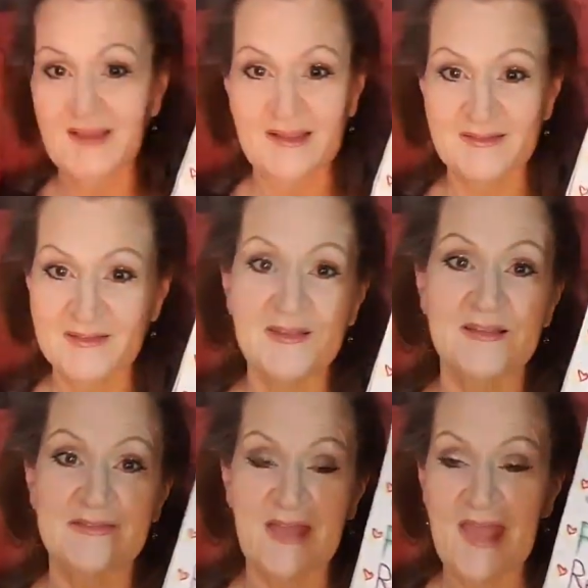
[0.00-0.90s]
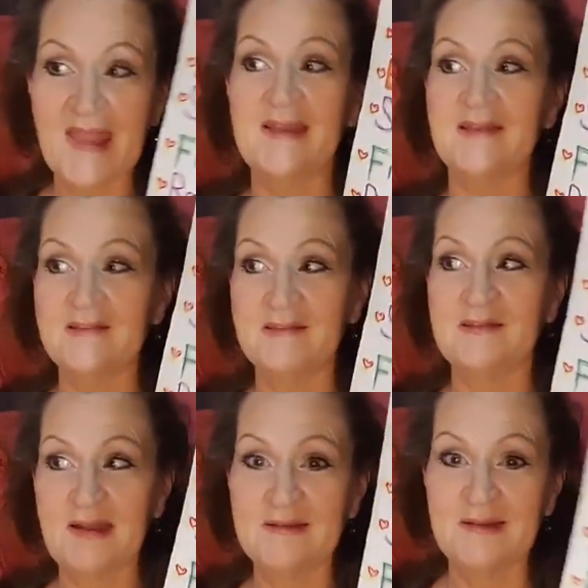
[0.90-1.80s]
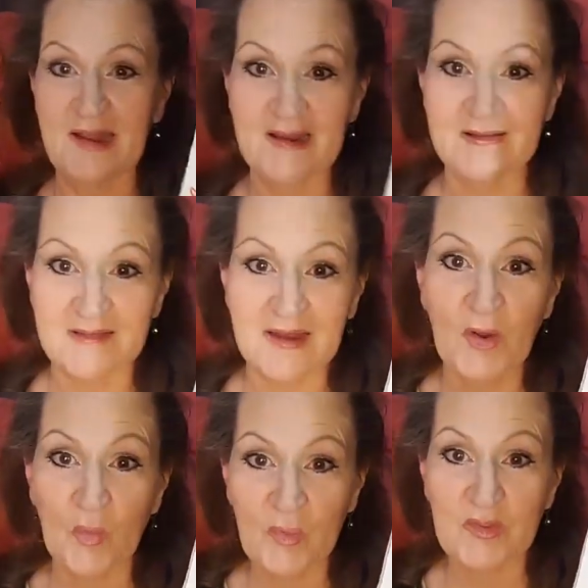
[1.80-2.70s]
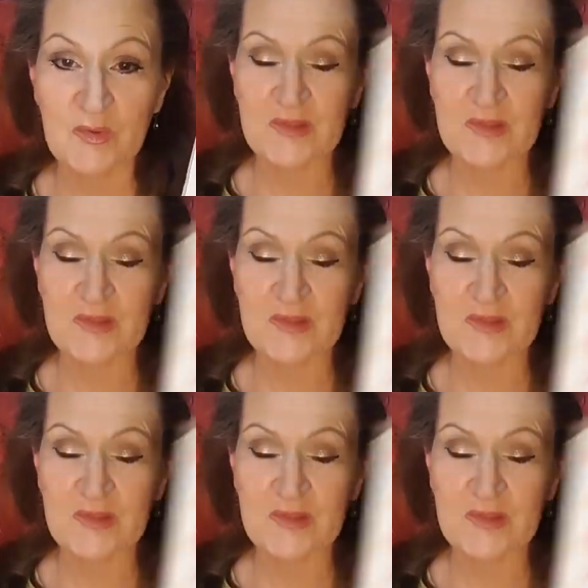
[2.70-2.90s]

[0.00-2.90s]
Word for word: yeah, since the 80s, since the 1980s. I know, really,